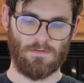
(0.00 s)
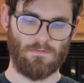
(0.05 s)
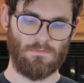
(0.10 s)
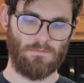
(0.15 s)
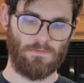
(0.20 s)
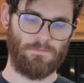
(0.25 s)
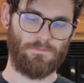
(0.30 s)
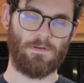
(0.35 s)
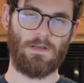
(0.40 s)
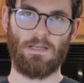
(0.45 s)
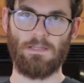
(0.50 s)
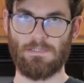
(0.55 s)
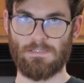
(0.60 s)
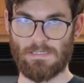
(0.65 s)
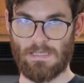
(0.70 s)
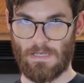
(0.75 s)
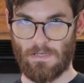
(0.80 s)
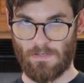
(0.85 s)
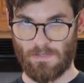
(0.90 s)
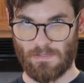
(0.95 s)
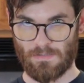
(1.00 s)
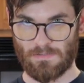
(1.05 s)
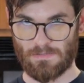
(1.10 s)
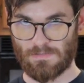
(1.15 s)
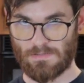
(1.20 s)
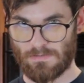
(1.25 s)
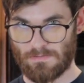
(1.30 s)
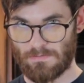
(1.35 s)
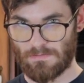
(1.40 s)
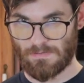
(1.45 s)
We forgot the
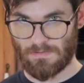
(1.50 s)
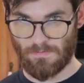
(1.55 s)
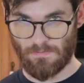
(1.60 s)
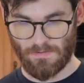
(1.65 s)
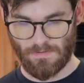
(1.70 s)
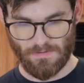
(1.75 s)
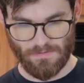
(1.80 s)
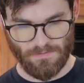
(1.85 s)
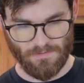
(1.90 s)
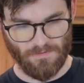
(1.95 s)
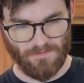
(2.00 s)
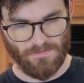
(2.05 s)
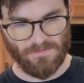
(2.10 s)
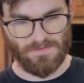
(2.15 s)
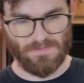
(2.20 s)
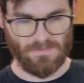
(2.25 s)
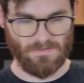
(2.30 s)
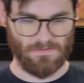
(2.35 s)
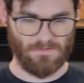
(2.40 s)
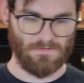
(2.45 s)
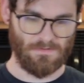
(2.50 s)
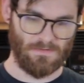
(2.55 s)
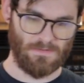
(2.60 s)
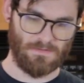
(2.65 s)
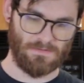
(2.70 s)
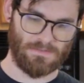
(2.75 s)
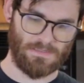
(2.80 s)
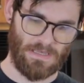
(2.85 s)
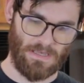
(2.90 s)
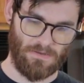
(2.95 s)
scallions, so we're going to throw those in.
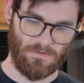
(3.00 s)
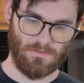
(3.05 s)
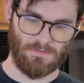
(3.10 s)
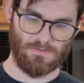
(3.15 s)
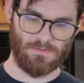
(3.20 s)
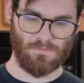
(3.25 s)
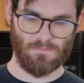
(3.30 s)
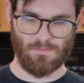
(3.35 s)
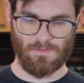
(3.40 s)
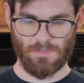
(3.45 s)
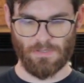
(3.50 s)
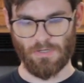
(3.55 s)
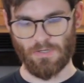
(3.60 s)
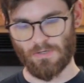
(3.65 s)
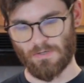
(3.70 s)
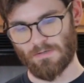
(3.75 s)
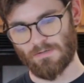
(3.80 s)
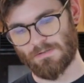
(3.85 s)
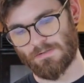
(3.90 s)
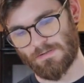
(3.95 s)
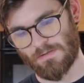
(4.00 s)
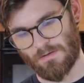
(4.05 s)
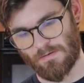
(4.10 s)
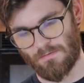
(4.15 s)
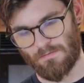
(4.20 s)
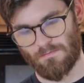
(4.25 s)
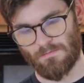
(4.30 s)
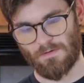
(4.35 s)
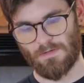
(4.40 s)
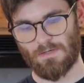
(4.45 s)
Scallions are really good,
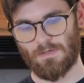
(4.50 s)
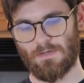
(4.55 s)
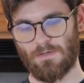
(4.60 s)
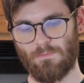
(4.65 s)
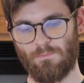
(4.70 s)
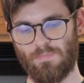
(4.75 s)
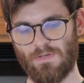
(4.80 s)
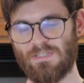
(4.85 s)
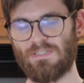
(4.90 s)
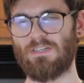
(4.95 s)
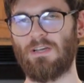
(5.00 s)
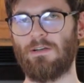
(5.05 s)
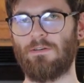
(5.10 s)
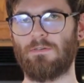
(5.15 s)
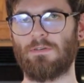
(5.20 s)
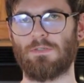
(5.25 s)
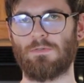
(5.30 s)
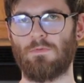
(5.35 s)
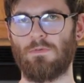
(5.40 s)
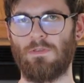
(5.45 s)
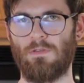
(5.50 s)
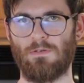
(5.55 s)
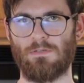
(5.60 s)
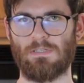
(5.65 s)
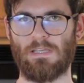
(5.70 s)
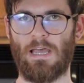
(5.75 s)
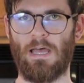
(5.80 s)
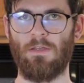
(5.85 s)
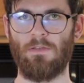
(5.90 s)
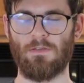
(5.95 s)
so be generous with your
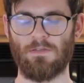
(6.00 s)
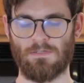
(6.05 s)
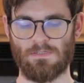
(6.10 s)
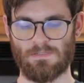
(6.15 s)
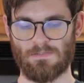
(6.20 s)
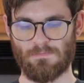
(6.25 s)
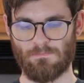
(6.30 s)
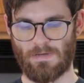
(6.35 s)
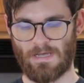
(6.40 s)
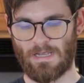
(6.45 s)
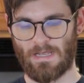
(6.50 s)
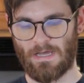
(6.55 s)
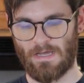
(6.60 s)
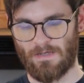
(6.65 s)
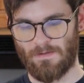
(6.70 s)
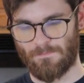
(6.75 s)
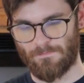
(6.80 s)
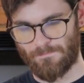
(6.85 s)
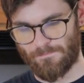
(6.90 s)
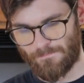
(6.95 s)
scallions, my guy.